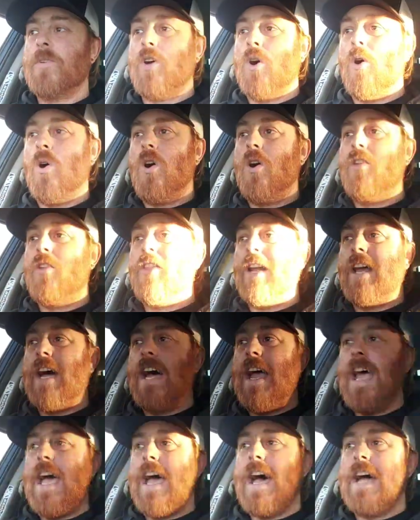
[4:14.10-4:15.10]
goal that
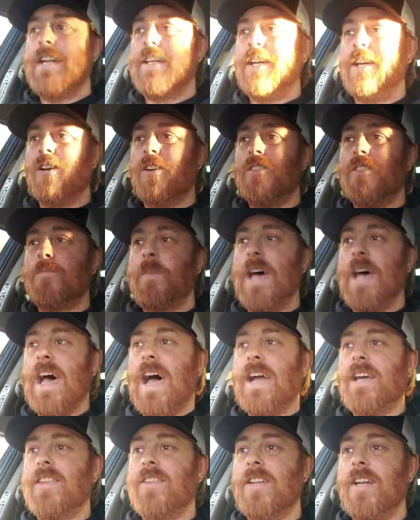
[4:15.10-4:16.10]
I had years
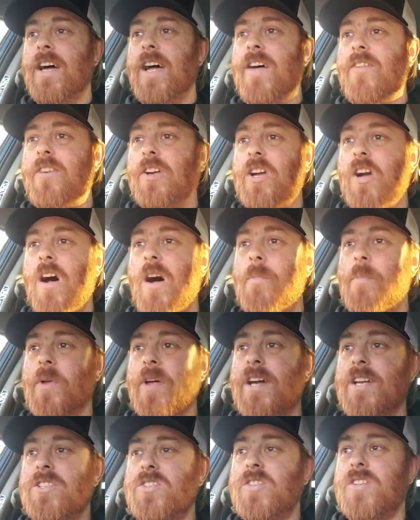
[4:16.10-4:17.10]
back that I have
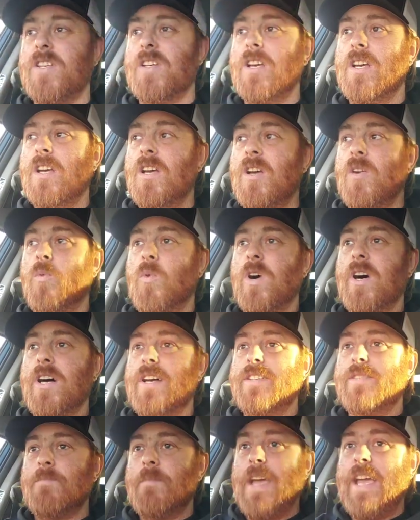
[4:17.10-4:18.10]
accomplished
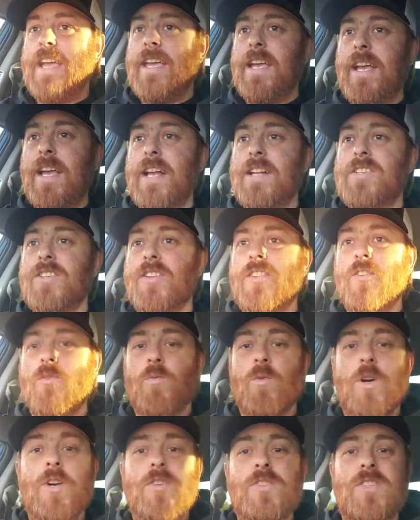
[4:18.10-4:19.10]
was making it to the
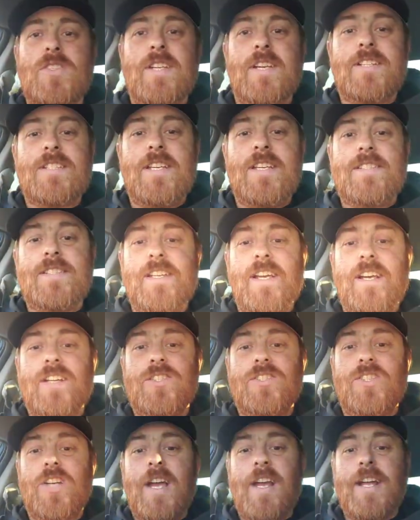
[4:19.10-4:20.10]
Route 66
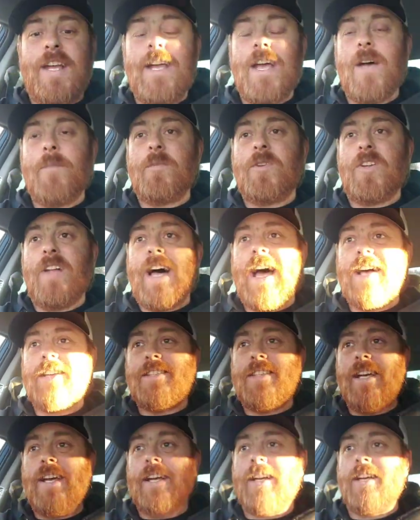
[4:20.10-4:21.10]
JDM
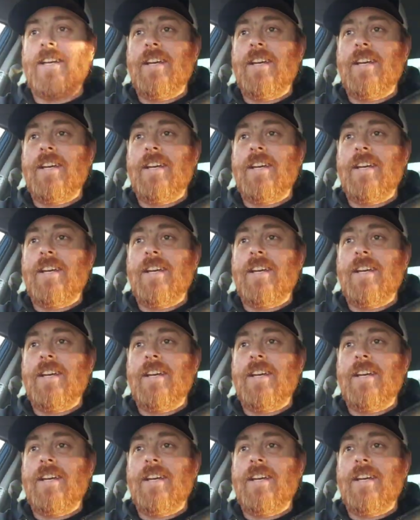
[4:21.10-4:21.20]
Classic,